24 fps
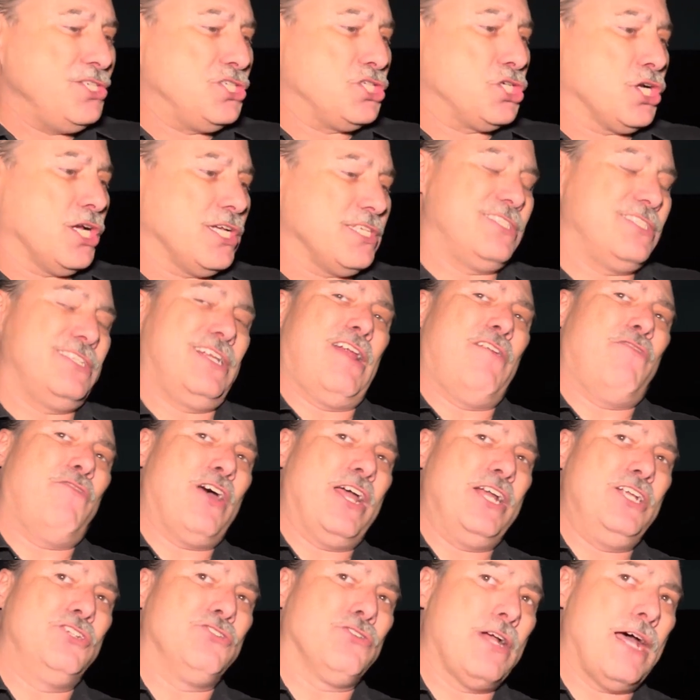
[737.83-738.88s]
trust that if I
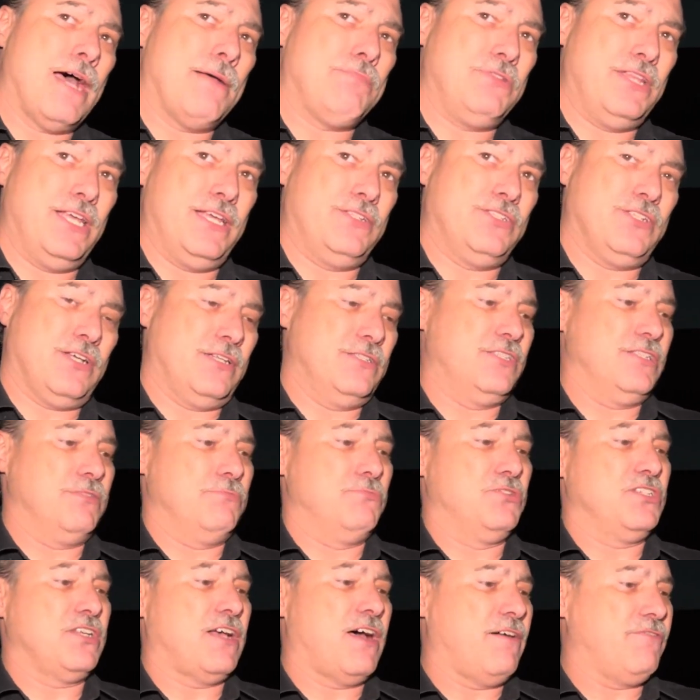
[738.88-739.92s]
dropped this on some
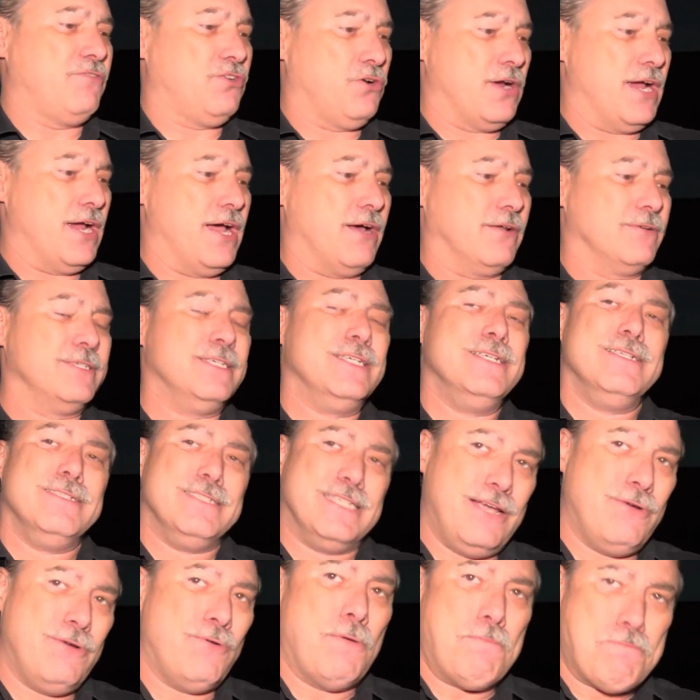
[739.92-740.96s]
soft ground,
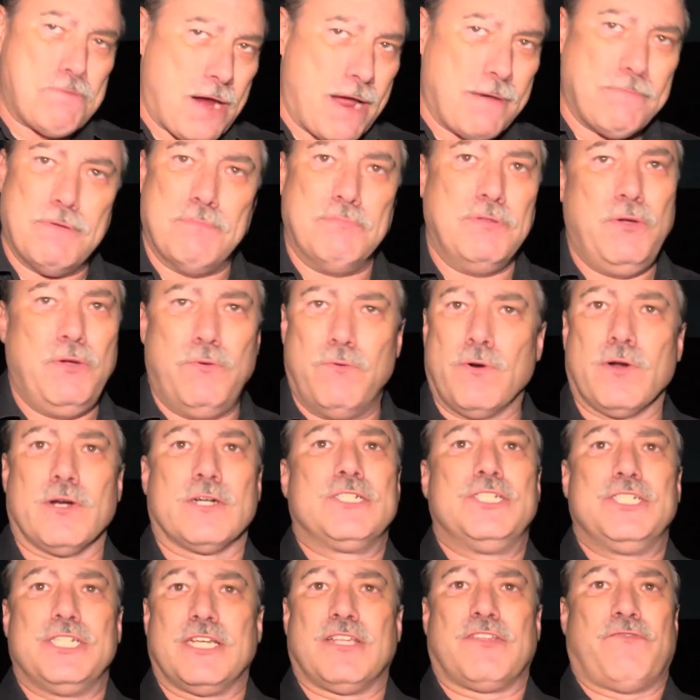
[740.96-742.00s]
it would probably work
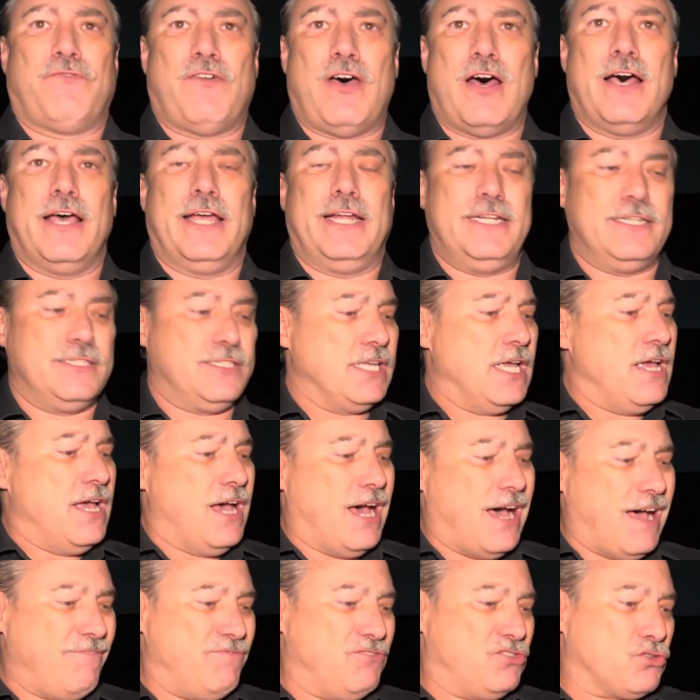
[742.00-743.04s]
just fine. As
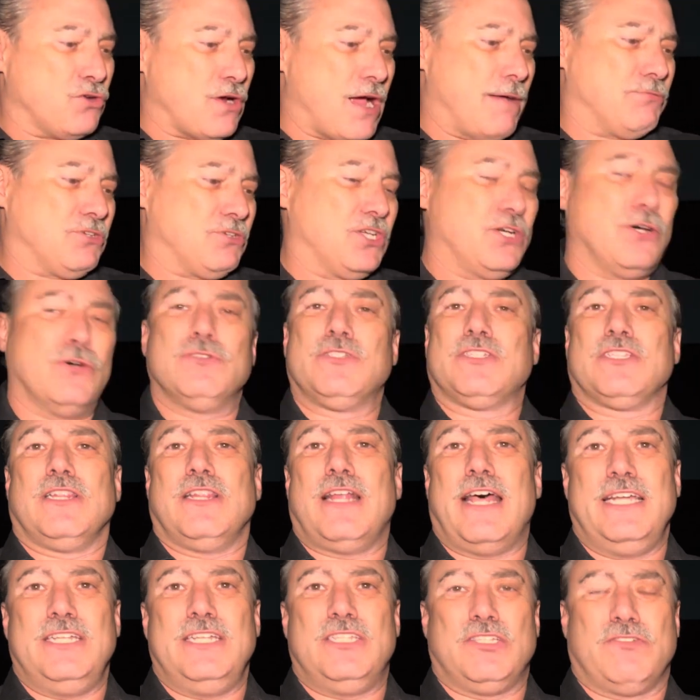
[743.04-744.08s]
I've dropped Coast
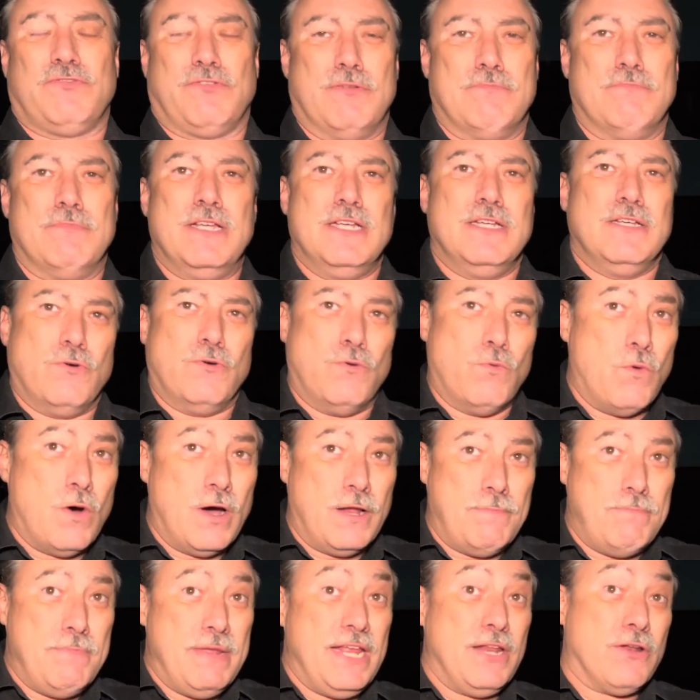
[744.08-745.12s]
lights from
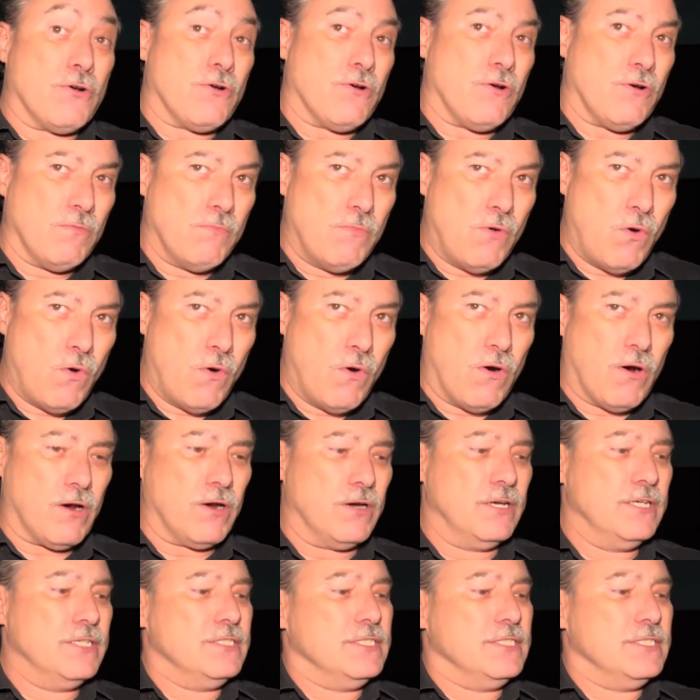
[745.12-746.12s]
1 meter or more